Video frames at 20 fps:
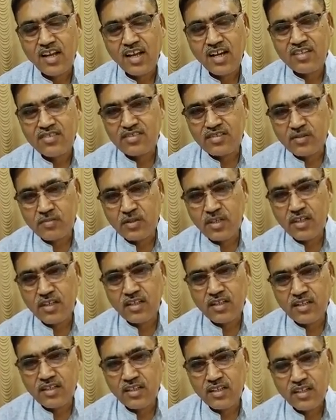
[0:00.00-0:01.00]
And
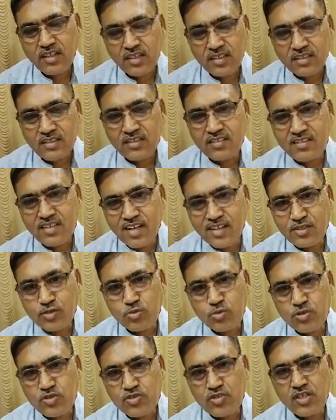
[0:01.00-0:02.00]
similarly, there is
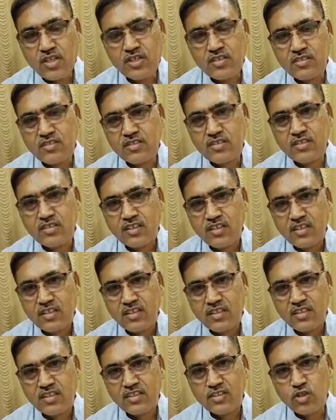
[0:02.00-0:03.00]
also a change.
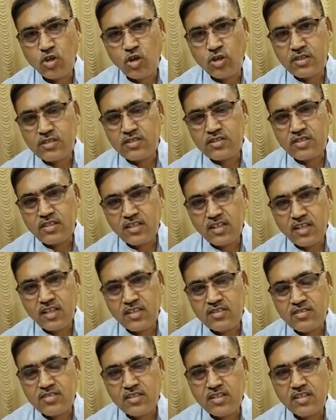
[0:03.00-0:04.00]
The Augustan
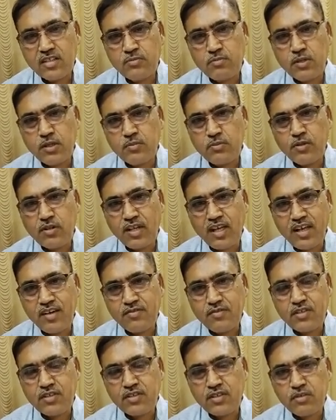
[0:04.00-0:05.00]
age, people have
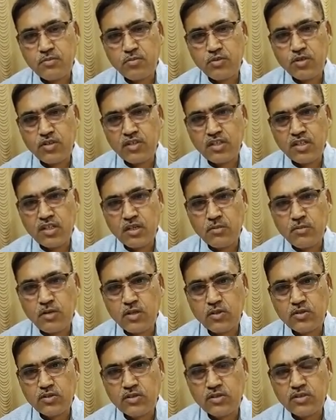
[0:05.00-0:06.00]
written poetry
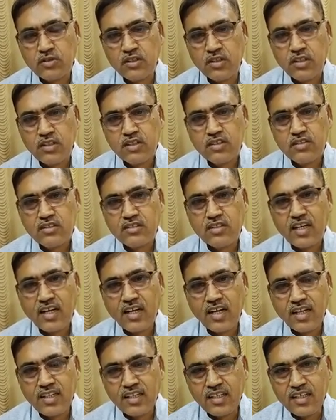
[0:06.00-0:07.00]
about the
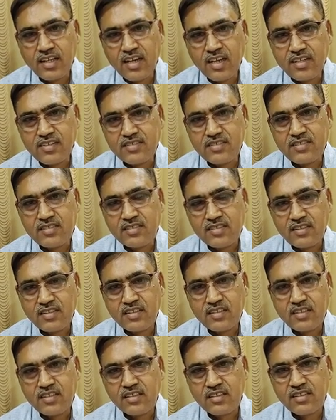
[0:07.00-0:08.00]
high class.
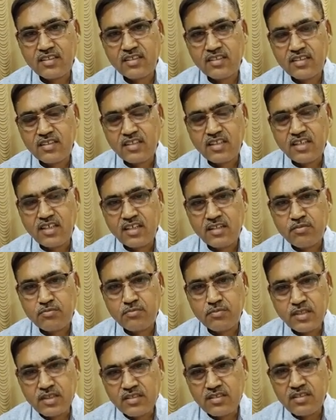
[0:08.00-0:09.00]

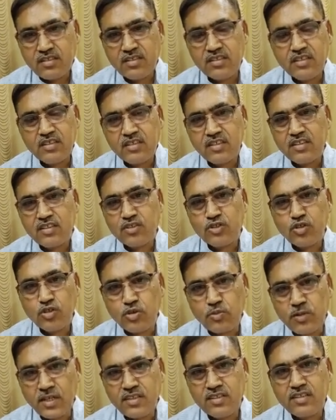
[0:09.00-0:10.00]
But the
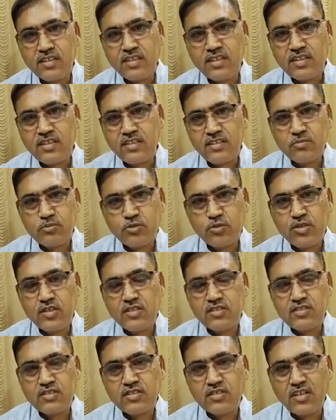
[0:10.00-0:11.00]
Romantic
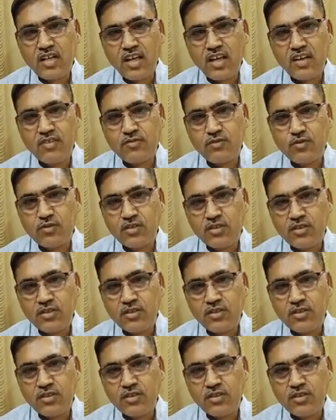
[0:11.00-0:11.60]
poets have